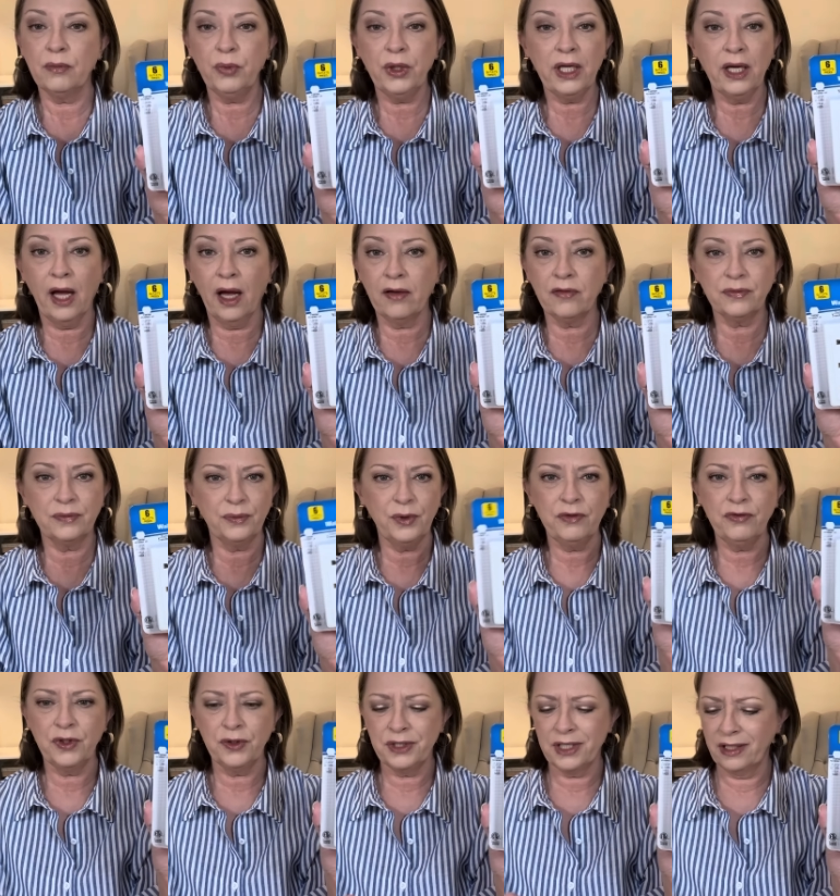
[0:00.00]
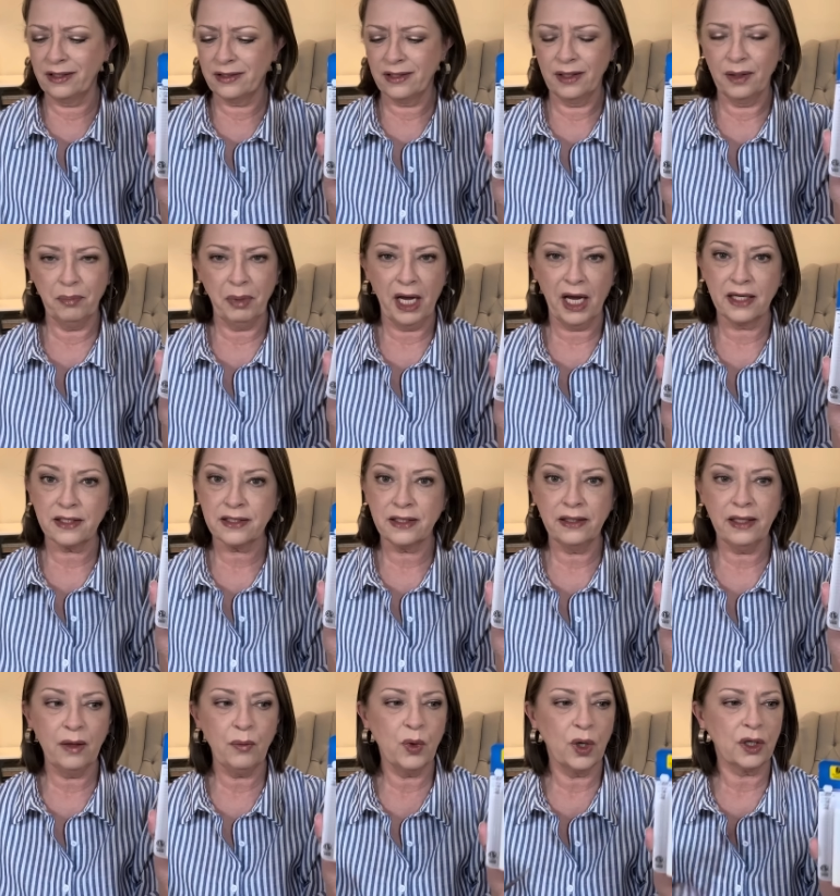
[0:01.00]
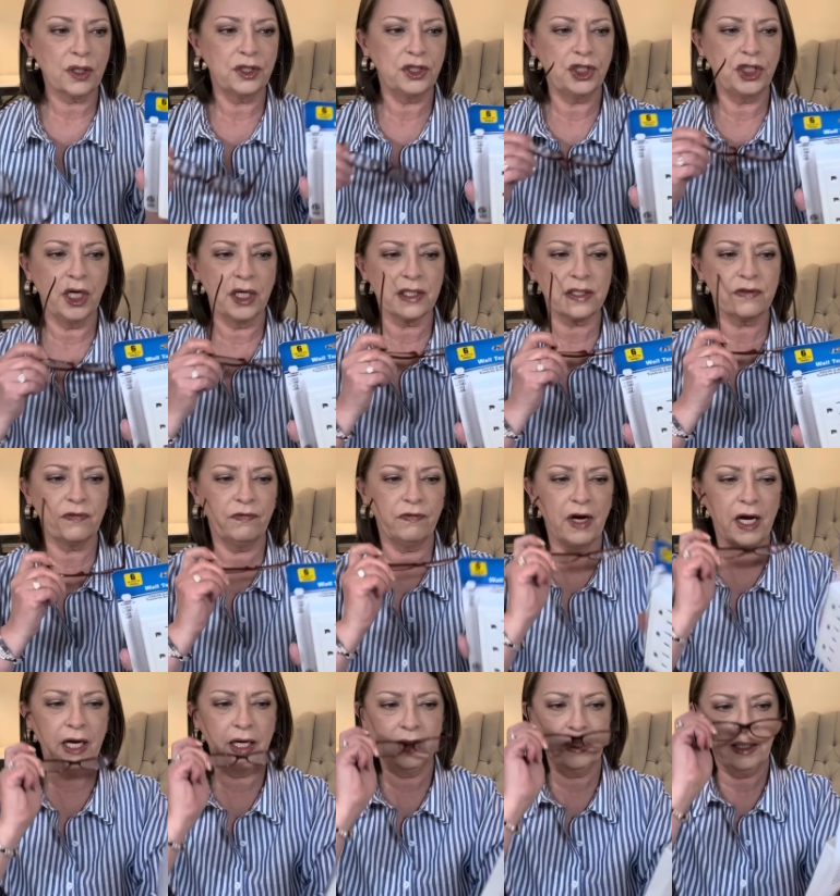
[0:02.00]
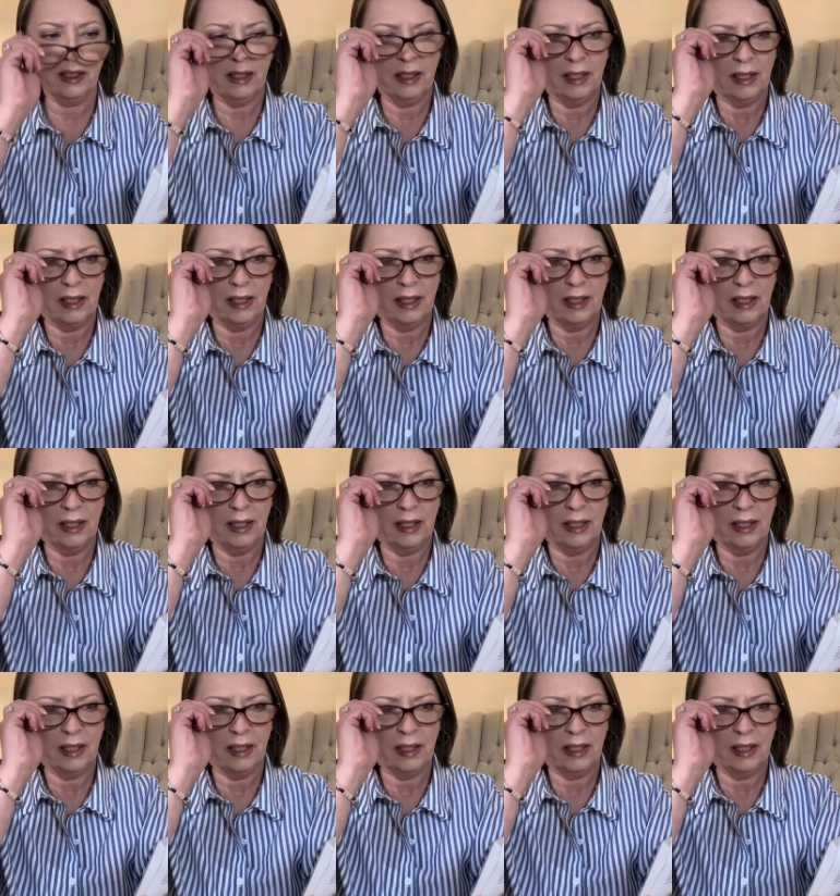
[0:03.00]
We have, we've used these in the past and they work just fine.